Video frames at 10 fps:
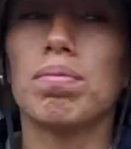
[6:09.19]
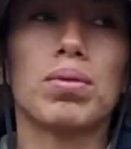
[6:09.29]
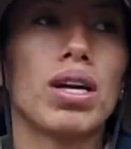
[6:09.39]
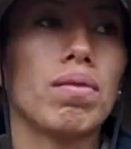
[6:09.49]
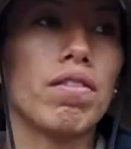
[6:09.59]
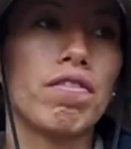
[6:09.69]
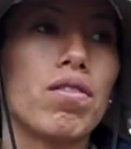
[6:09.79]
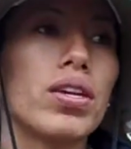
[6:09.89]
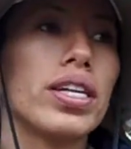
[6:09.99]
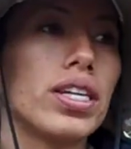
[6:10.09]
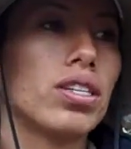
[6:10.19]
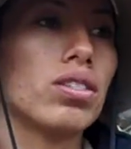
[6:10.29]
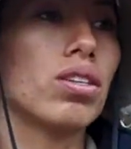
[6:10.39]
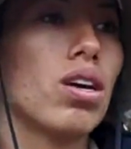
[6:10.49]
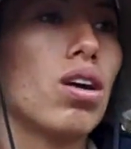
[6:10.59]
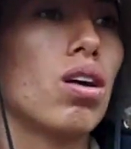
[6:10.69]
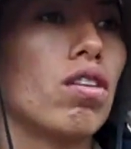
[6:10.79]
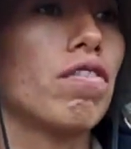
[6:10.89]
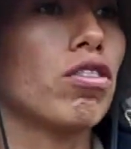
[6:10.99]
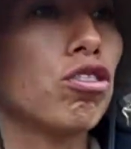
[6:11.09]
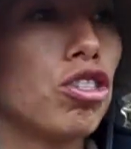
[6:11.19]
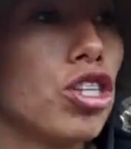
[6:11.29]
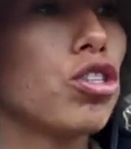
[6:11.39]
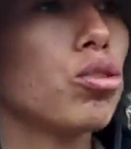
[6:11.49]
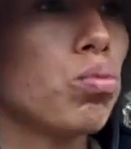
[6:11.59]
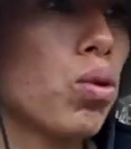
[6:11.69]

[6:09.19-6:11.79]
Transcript: probably 40 years of continuous